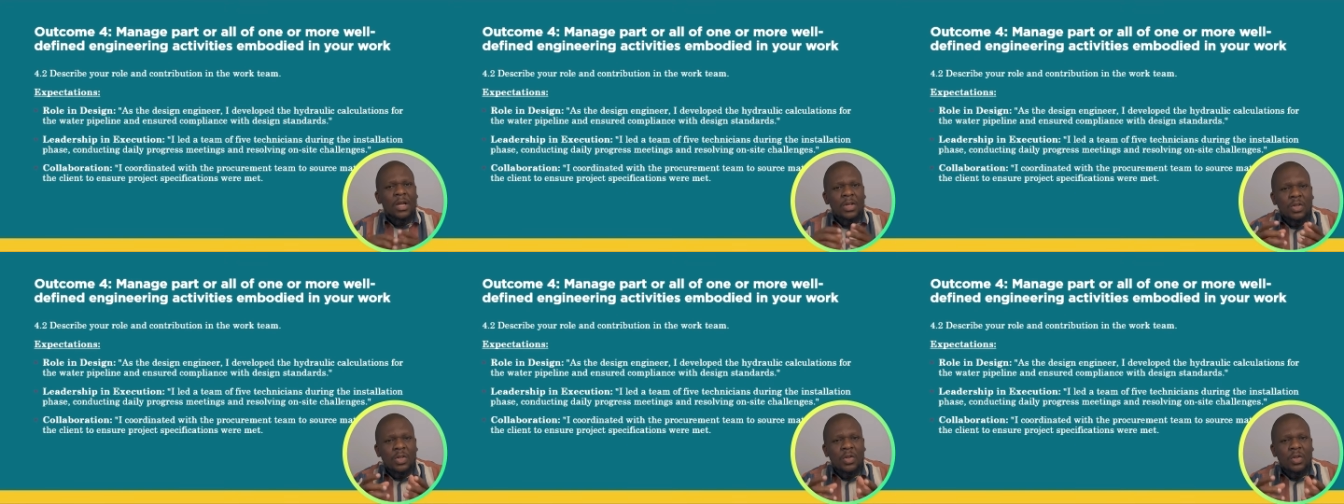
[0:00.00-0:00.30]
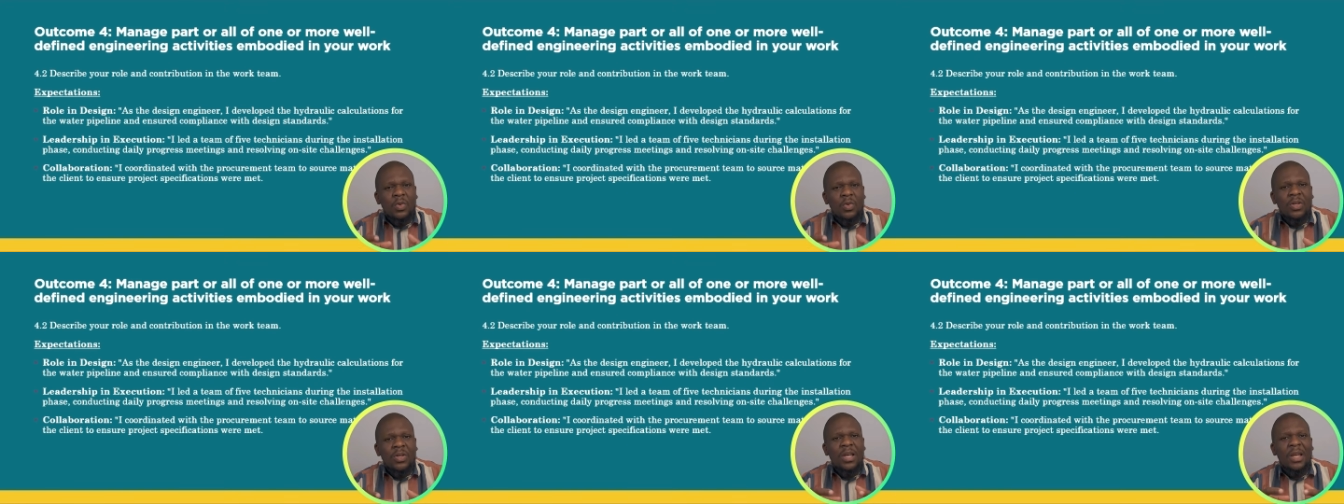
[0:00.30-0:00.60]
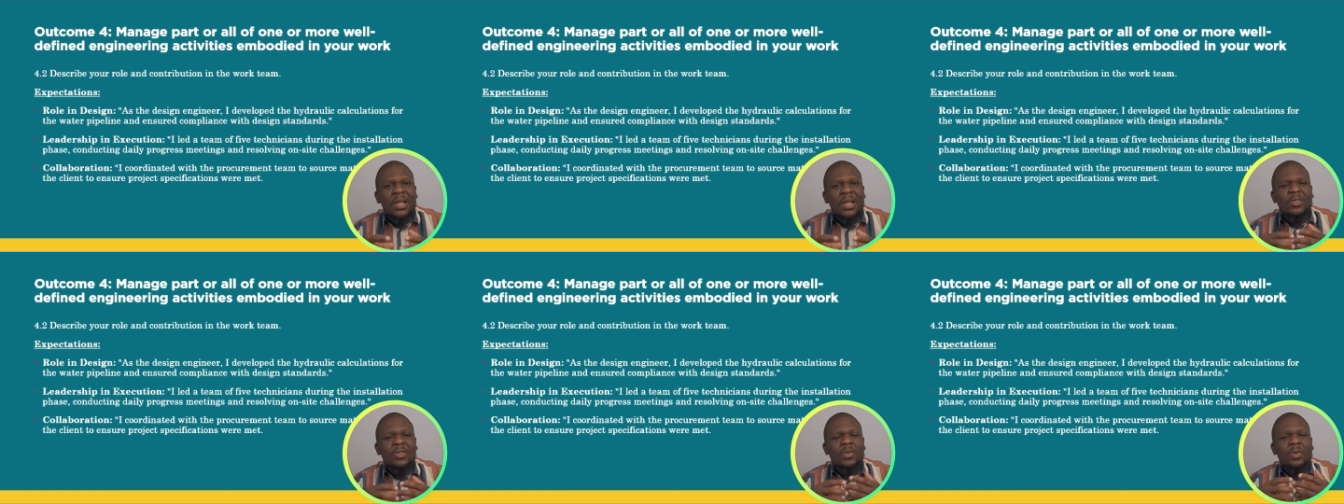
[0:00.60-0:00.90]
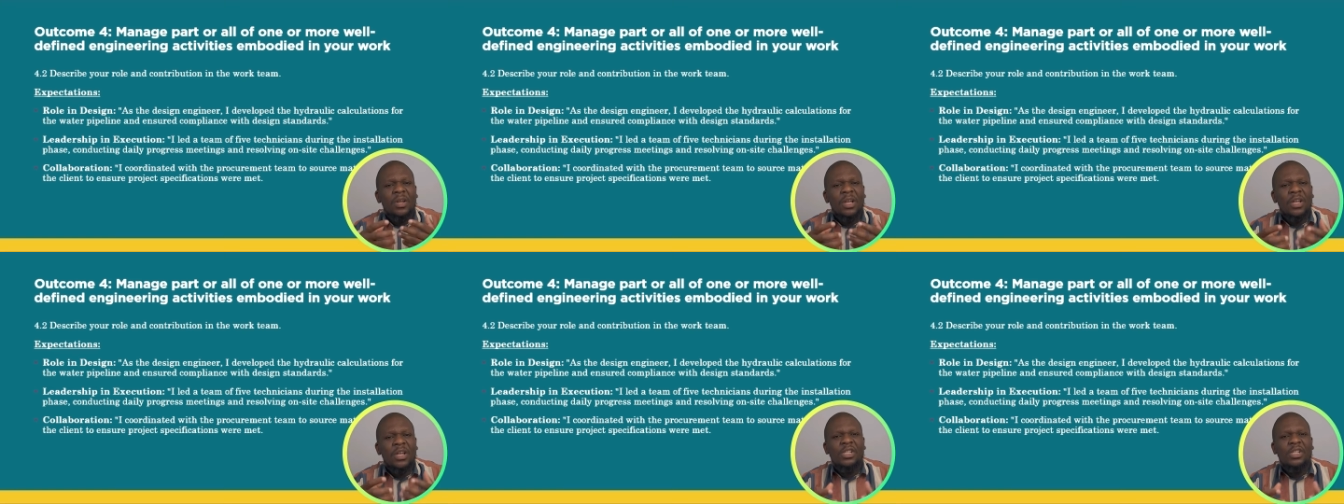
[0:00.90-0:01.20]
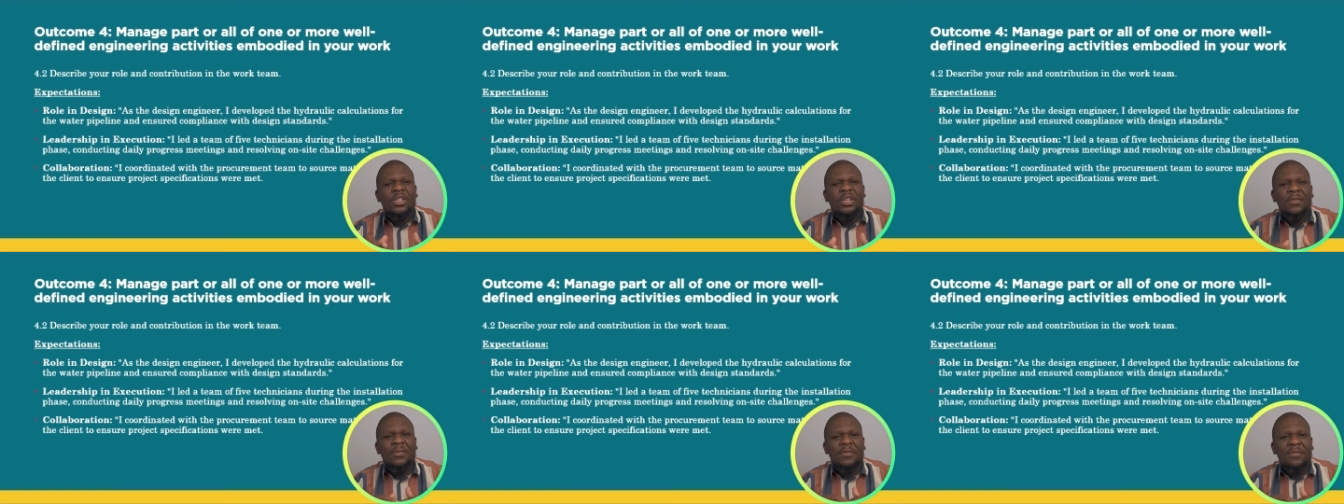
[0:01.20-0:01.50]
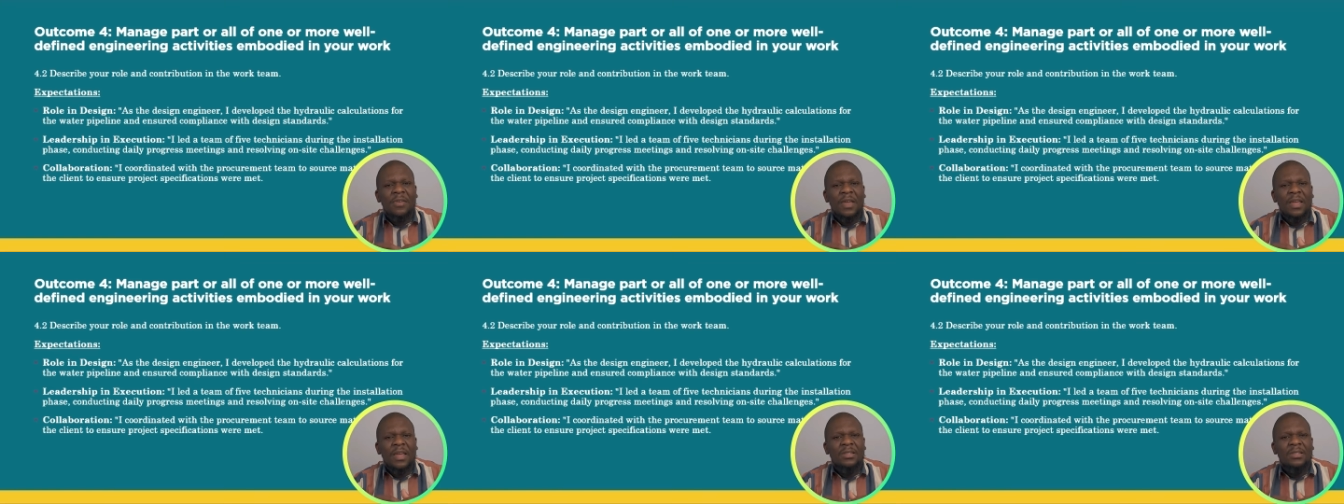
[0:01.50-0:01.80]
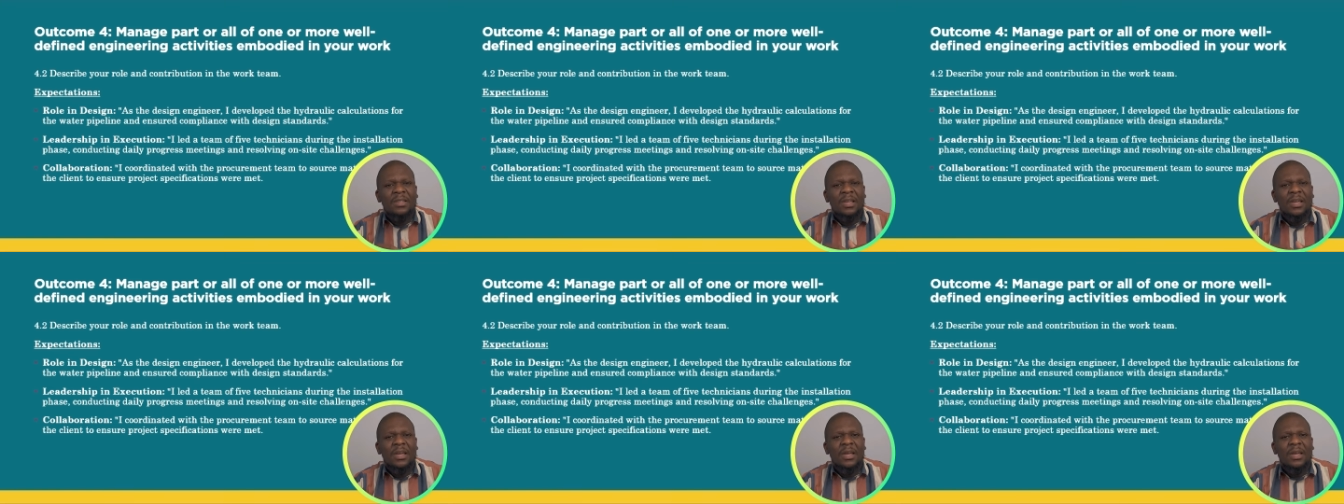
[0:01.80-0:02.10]
during the installation
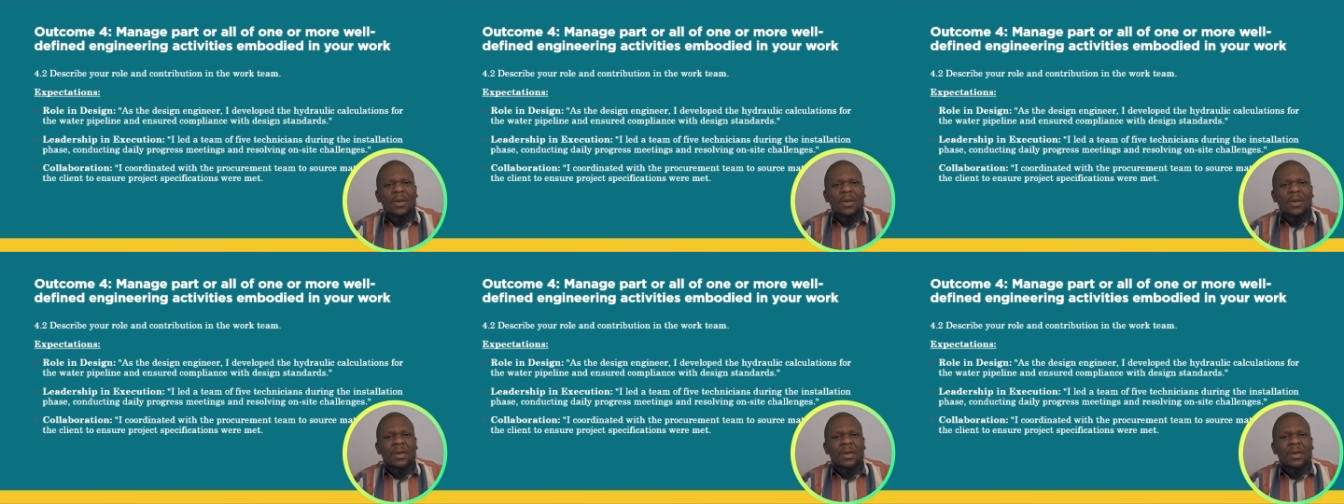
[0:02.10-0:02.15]
phase,